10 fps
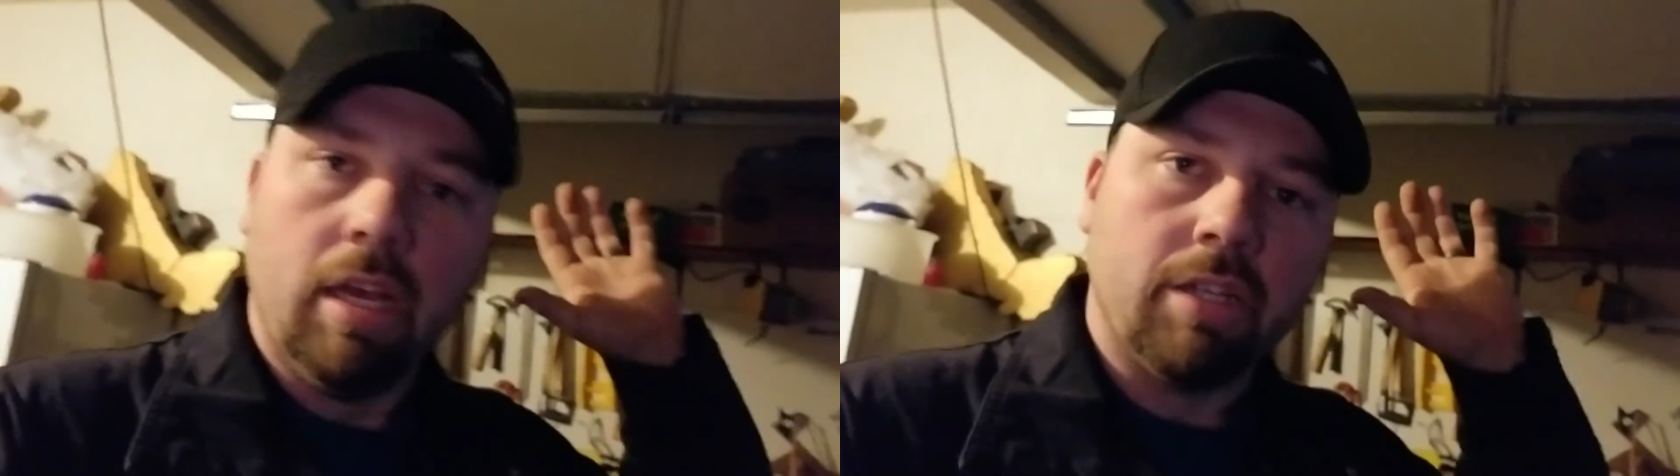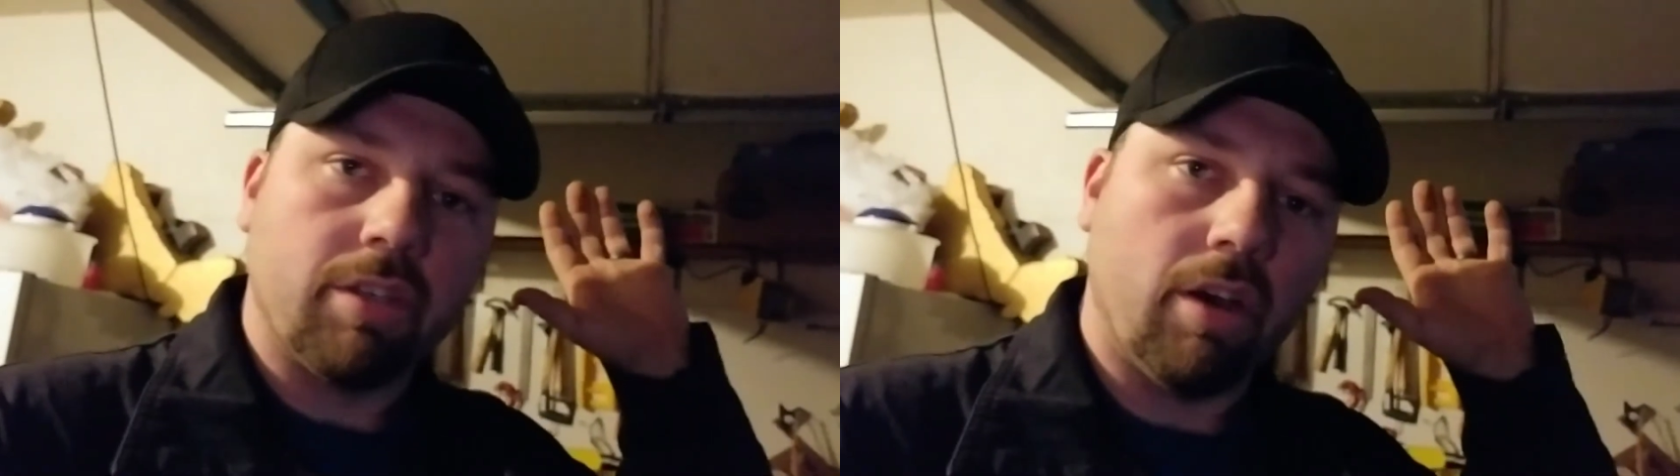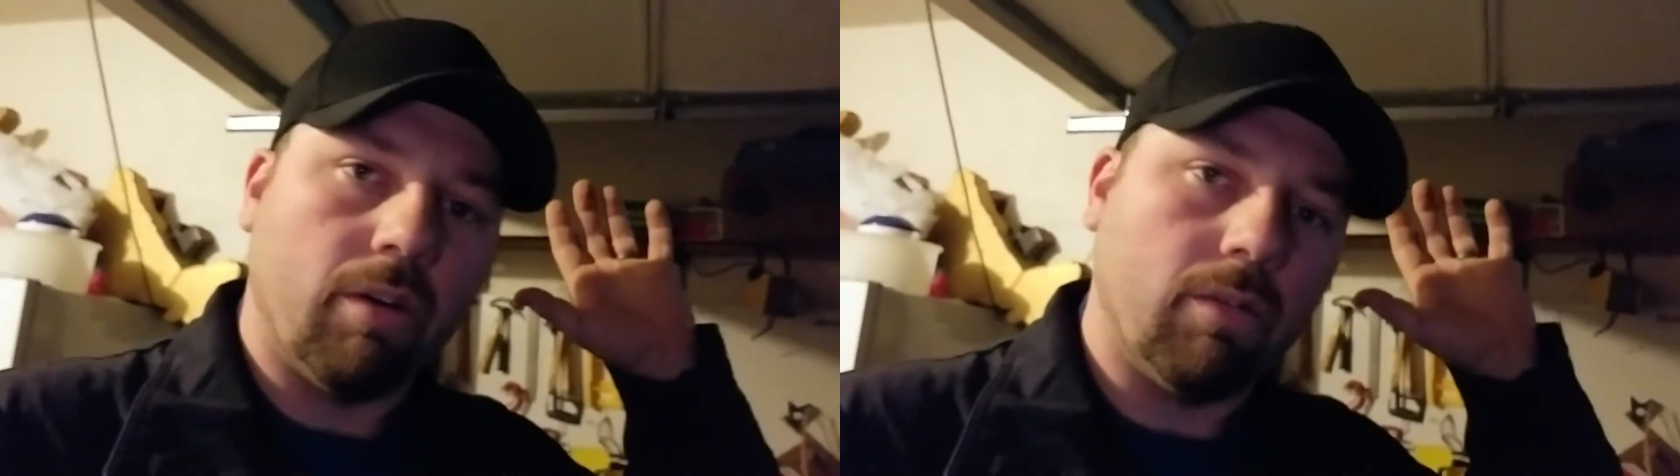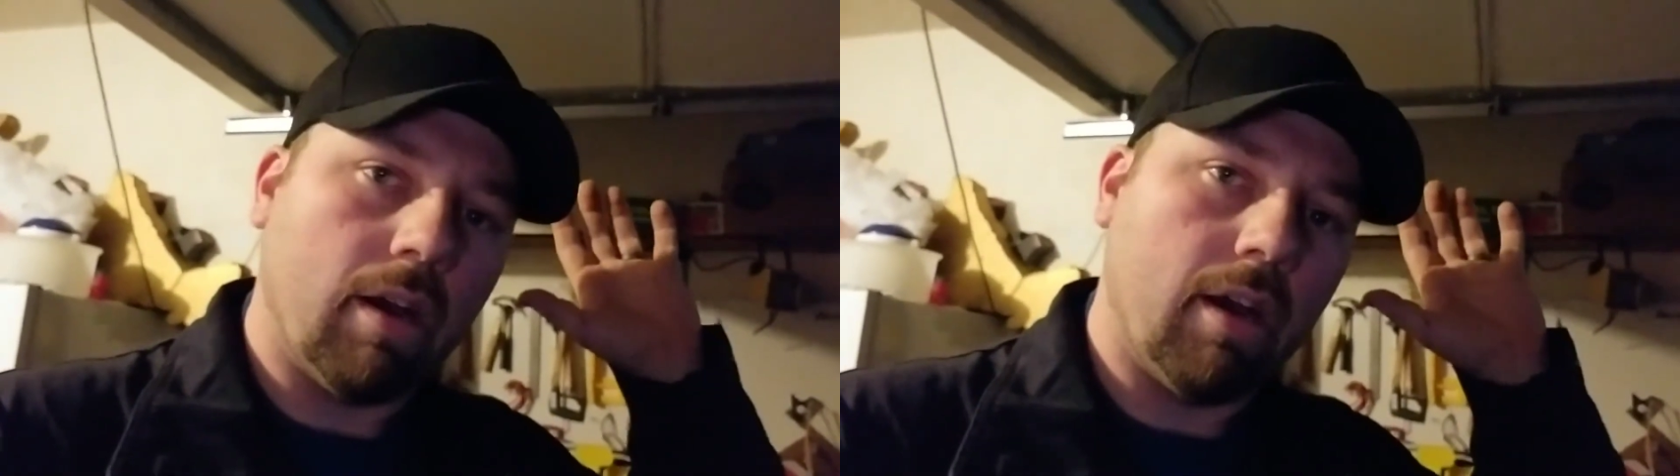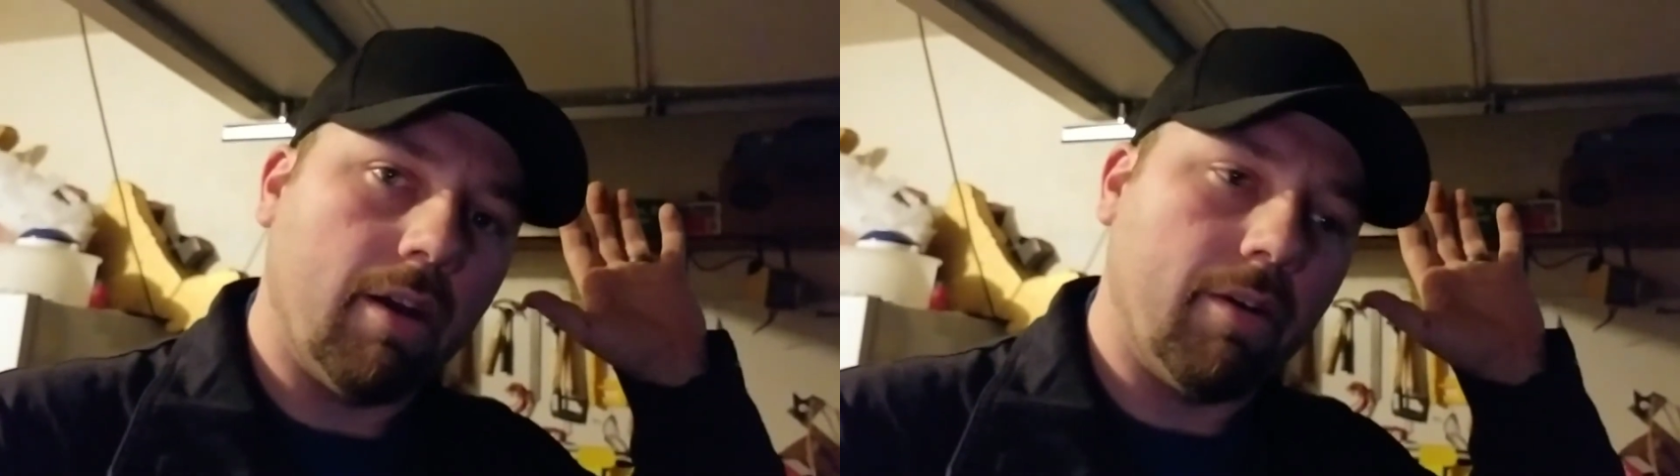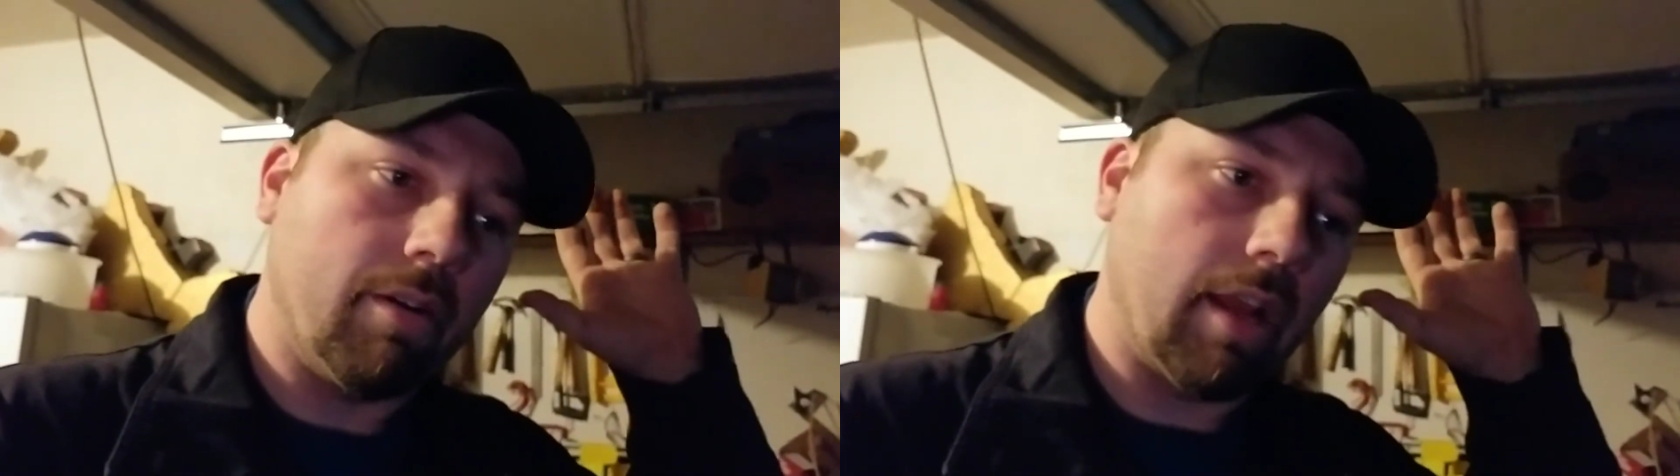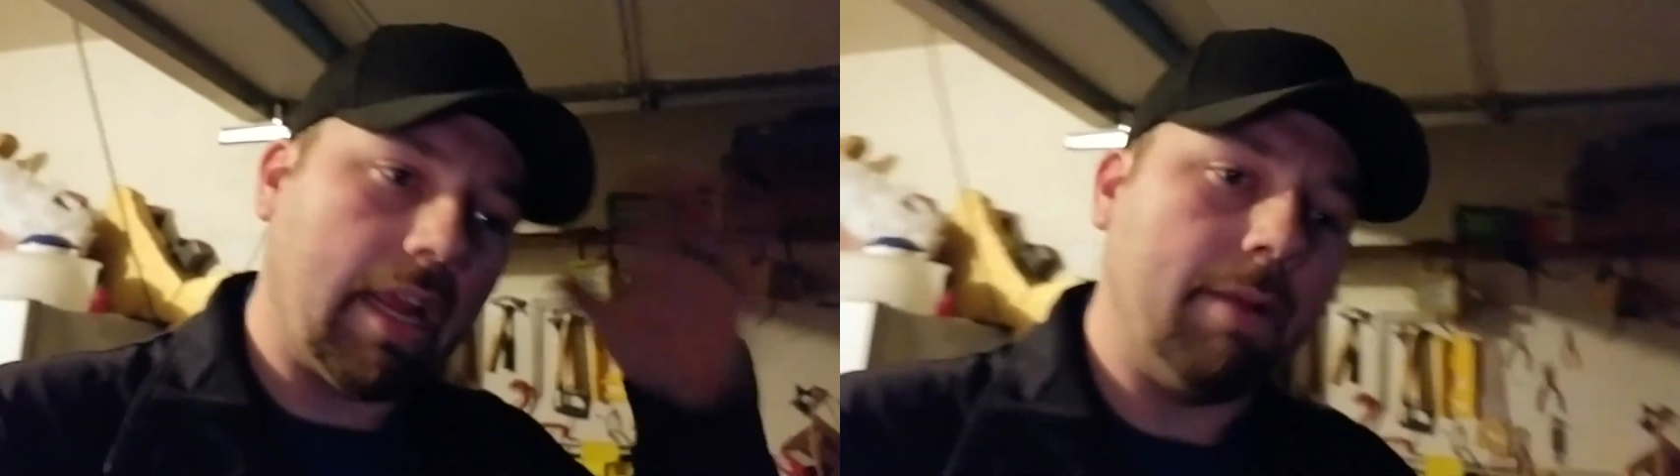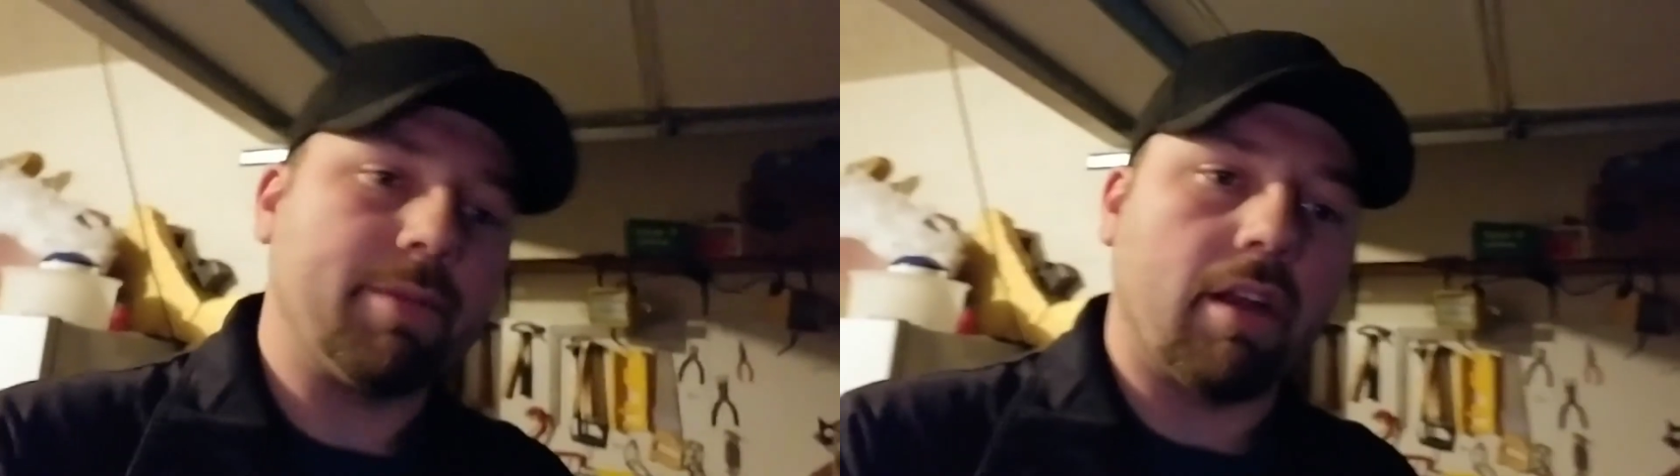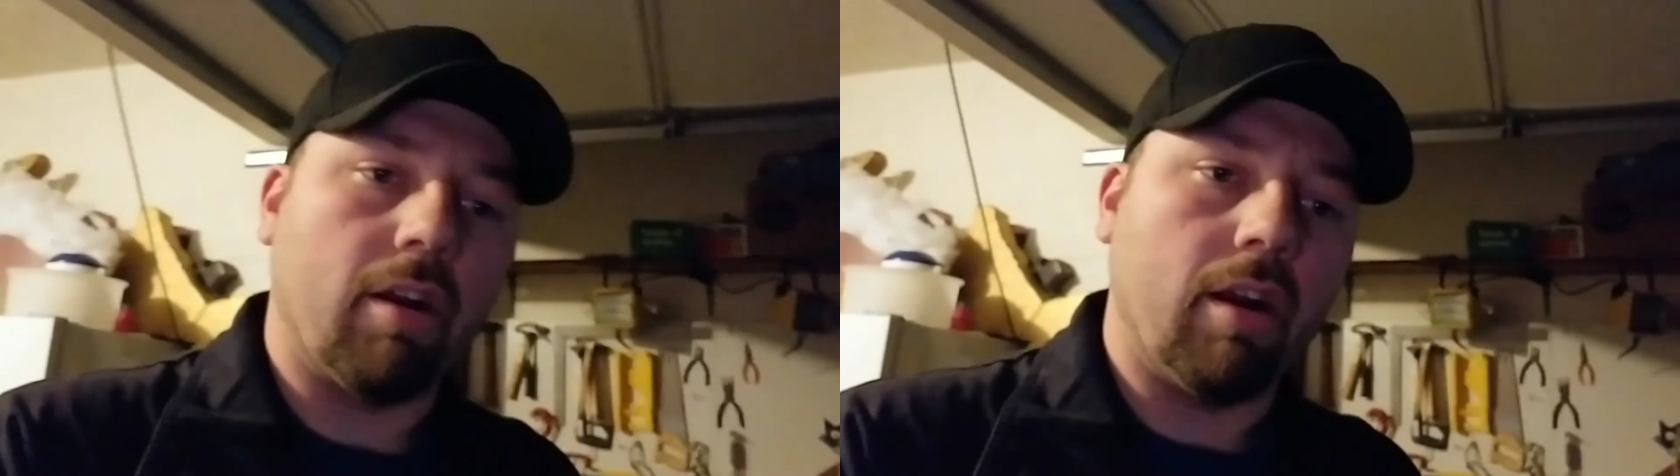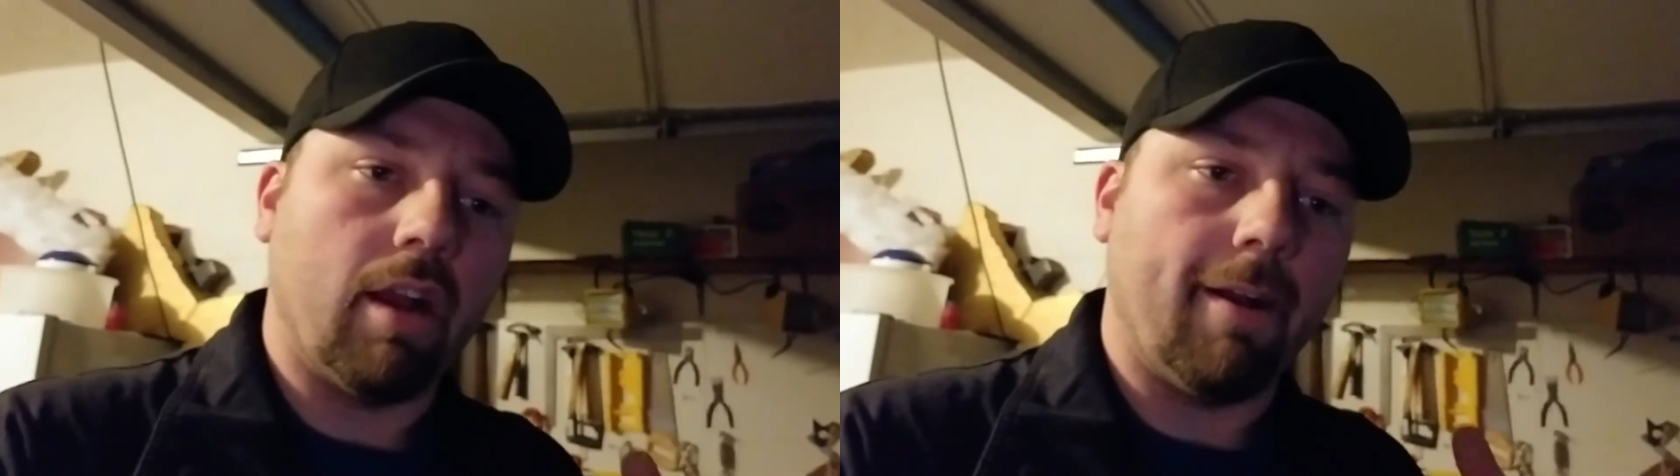So uh, it keeps
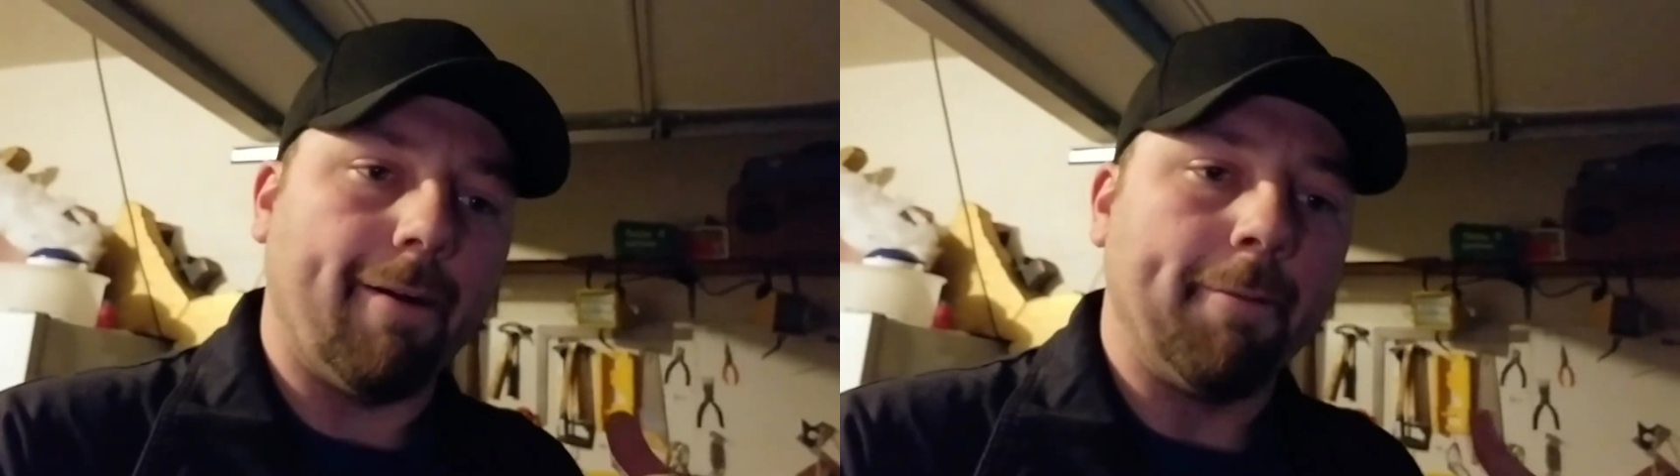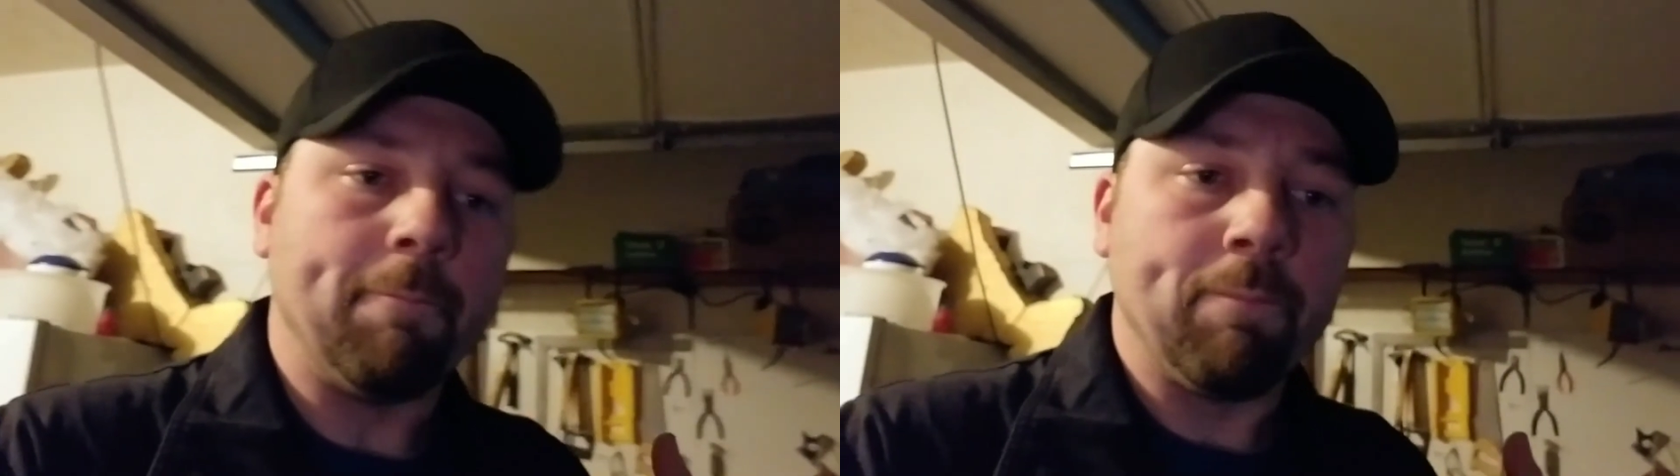our uh,